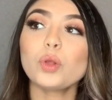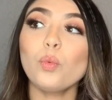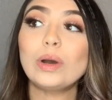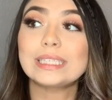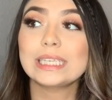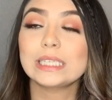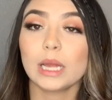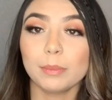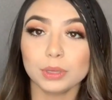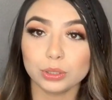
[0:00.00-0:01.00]
was this
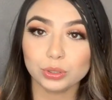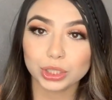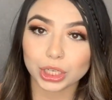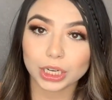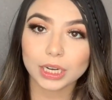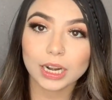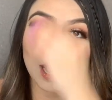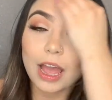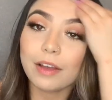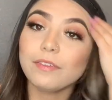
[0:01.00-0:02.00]
blue shirt.
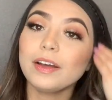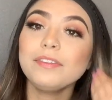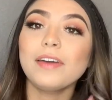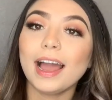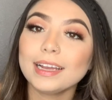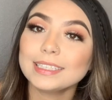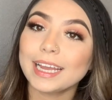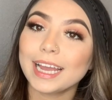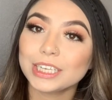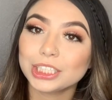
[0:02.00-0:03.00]
Fun fact, I
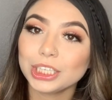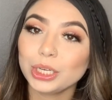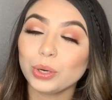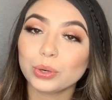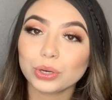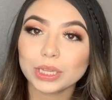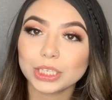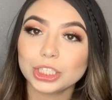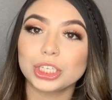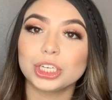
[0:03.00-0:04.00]
actually ordered
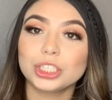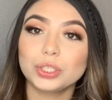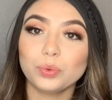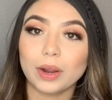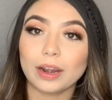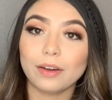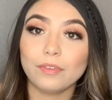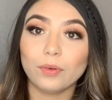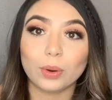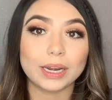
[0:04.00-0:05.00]
this shirt to wear it
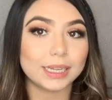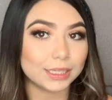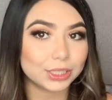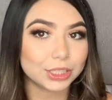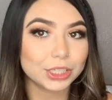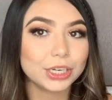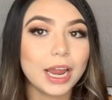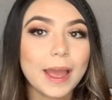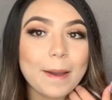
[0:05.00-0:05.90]
for Easter,